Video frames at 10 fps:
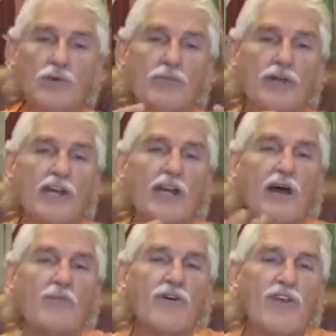we're picking
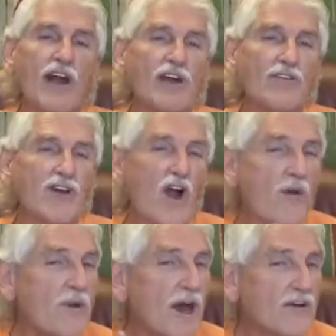up with that liver,
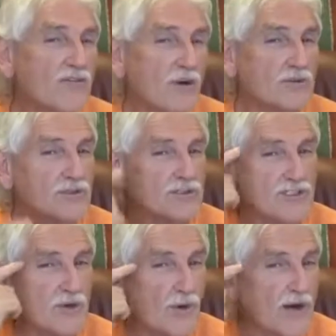gallbladder formula. So
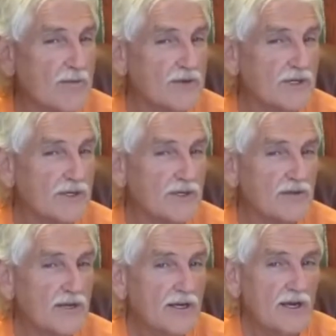see what I'm doing?